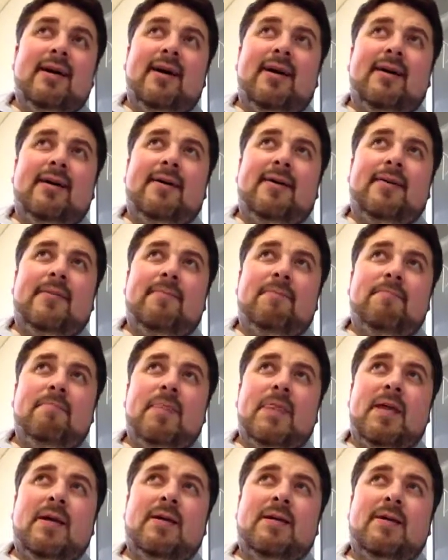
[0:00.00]
And
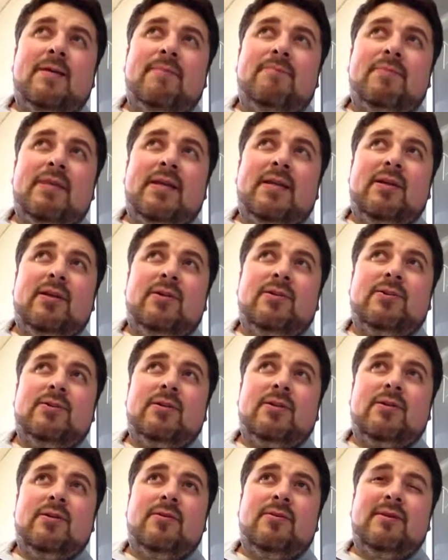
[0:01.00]
he
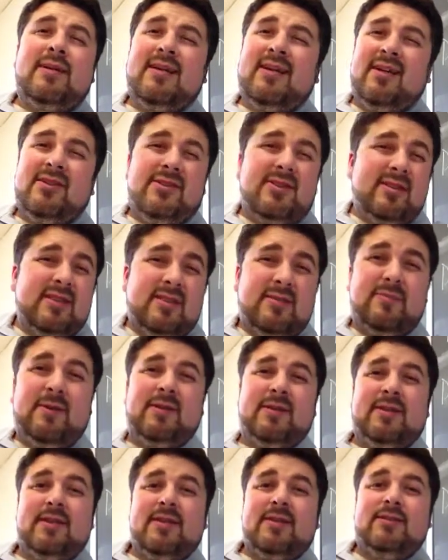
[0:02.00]
also said some
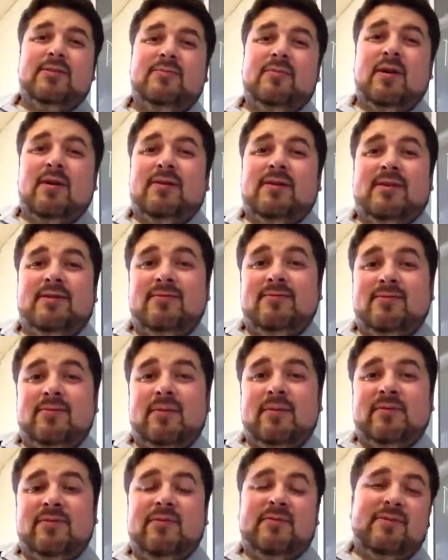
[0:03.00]
other things you probably
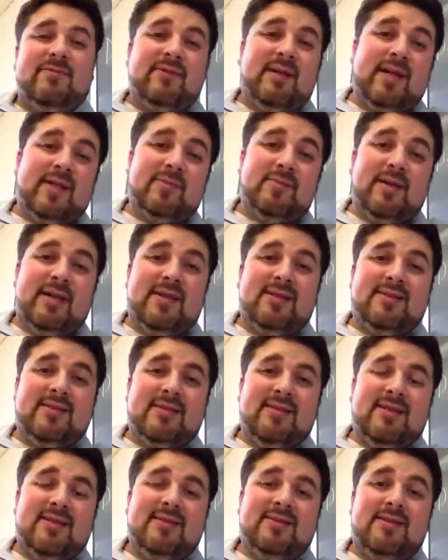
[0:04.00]
remember from the flashbacks
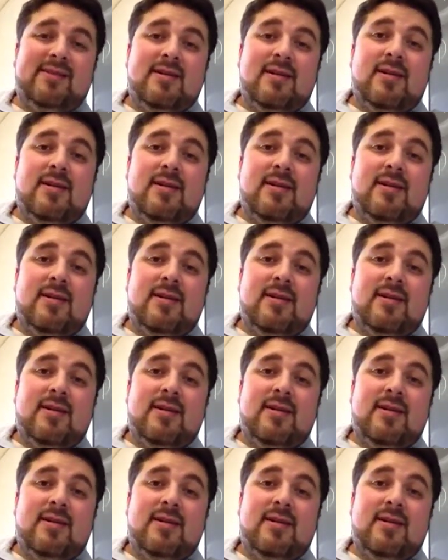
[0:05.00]
and things.